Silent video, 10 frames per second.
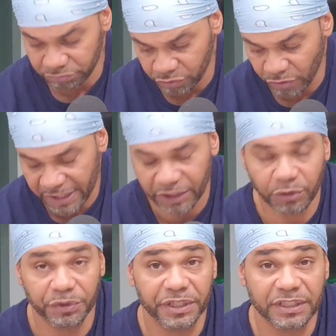Credit
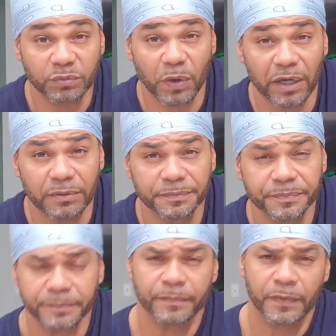Union as well.
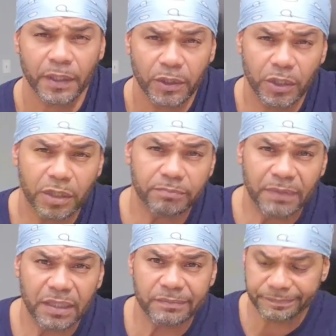Look them
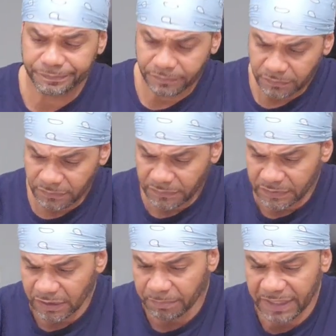up.
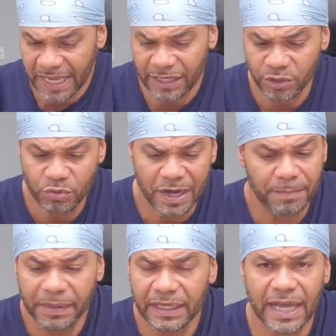Tell me how you, I
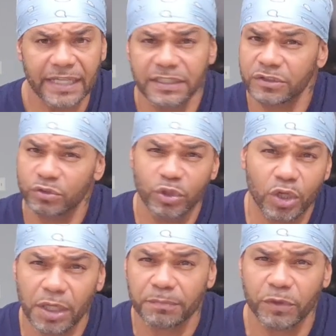mean, I can
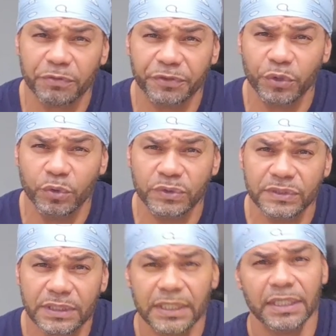look up reviews.